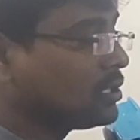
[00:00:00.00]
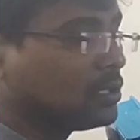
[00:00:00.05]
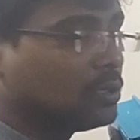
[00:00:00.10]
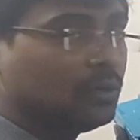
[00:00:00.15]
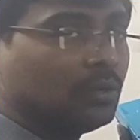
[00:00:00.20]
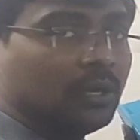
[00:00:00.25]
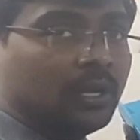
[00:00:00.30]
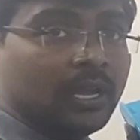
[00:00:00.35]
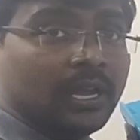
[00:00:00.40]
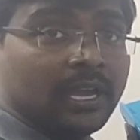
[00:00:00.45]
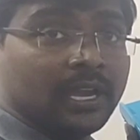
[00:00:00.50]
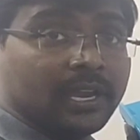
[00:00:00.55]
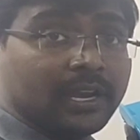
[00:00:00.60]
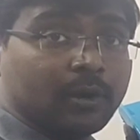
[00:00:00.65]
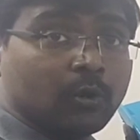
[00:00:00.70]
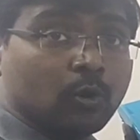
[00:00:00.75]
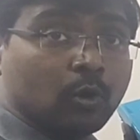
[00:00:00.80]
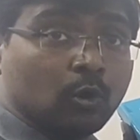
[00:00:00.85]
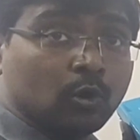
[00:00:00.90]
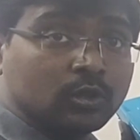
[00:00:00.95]
So,
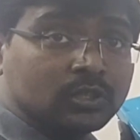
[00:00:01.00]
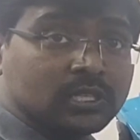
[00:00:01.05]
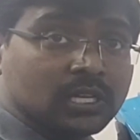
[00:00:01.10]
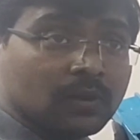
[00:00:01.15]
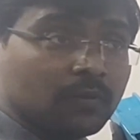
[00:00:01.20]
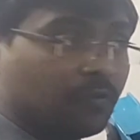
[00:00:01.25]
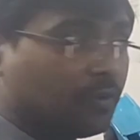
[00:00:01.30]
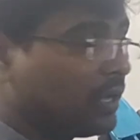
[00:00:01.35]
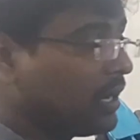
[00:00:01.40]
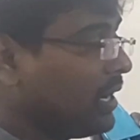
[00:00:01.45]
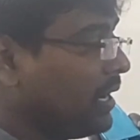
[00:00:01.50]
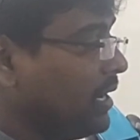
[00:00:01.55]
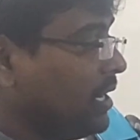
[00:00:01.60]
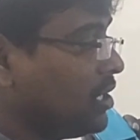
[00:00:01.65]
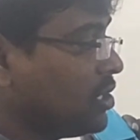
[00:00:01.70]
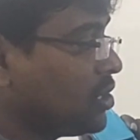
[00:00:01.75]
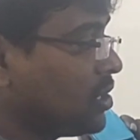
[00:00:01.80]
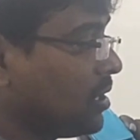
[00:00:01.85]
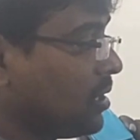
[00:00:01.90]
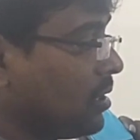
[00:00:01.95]
closure for
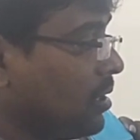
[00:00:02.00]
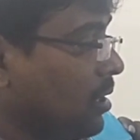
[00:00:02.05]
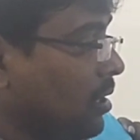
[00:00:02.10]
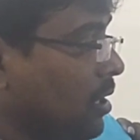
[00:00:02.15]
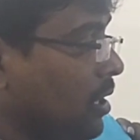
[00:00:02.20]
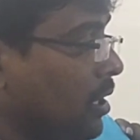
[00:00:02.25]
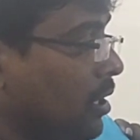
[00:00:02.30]
addition.